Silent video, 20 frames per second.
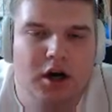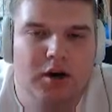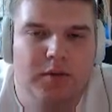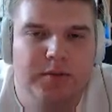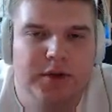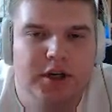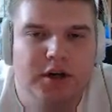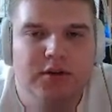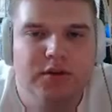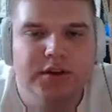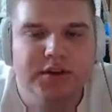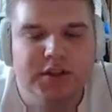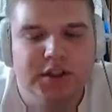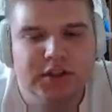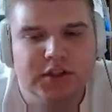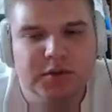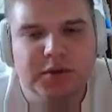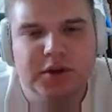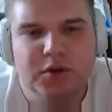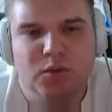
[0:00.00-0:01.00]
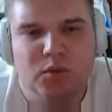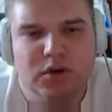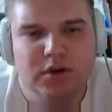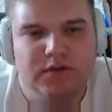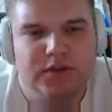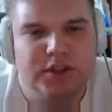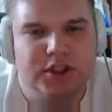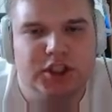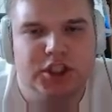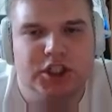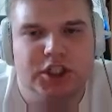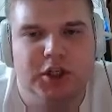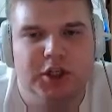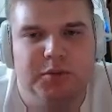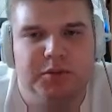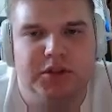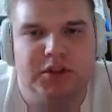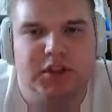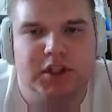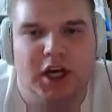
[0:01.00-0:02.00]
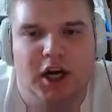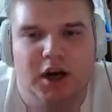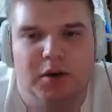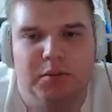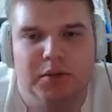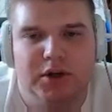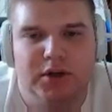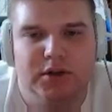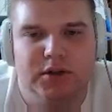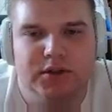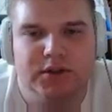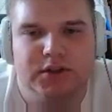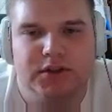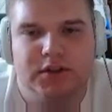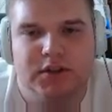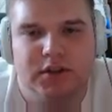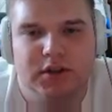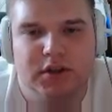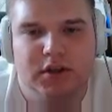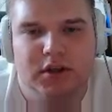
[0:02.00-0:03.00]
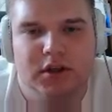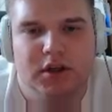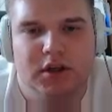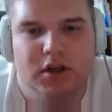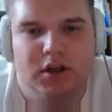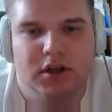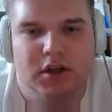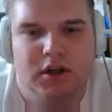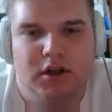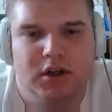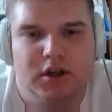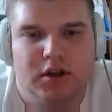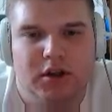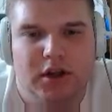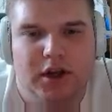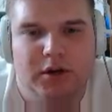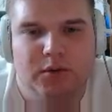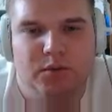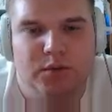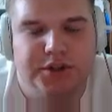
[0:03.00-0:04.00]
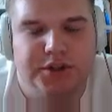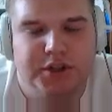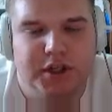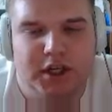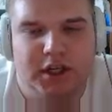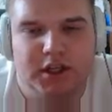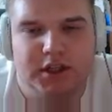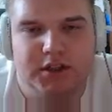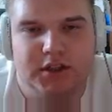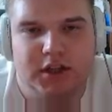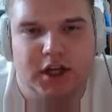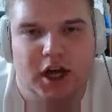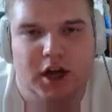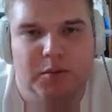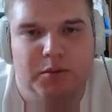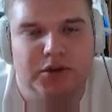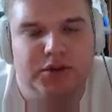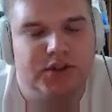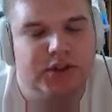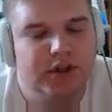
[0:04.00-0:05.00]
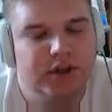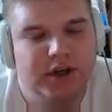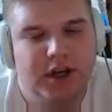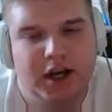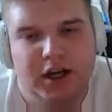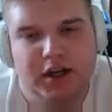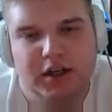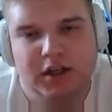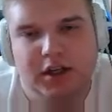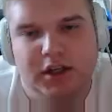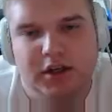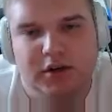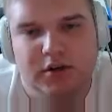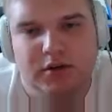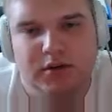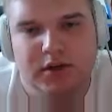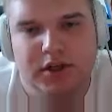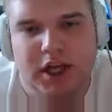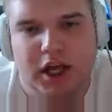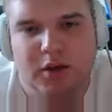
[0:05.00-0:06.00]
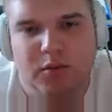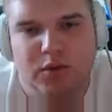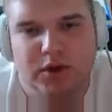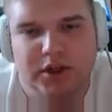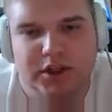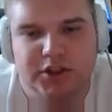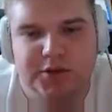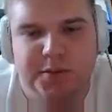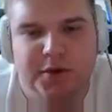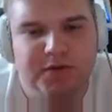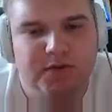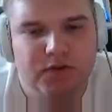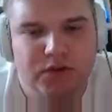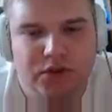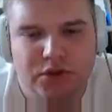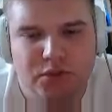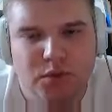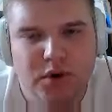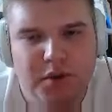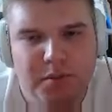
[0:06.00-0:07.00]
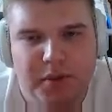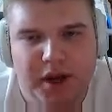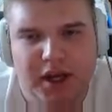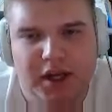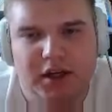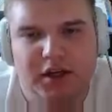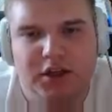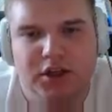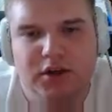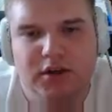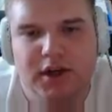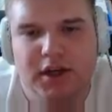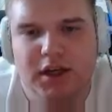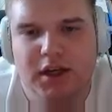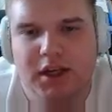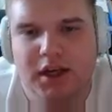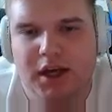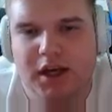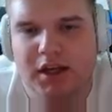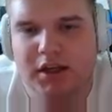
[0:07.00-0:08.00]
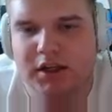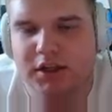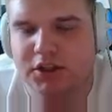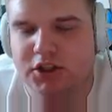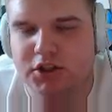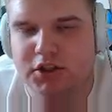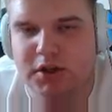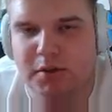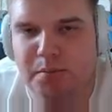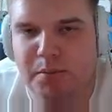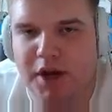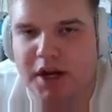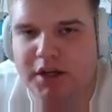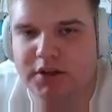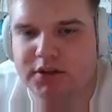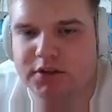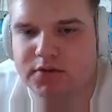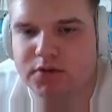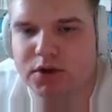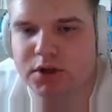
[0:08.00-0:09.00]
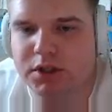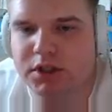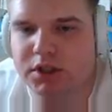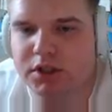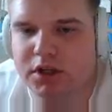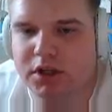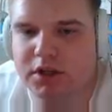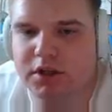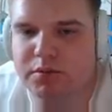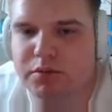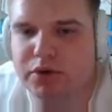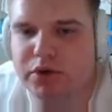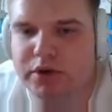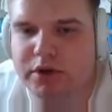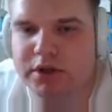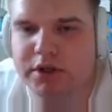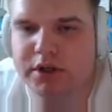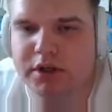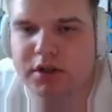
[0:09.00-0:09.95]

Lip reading: you know, this has to be one of the cheapest combos. Like, ridiculous combos. They're not, you know, game winners, but for 3 mana, you can get just a massive creature on the board.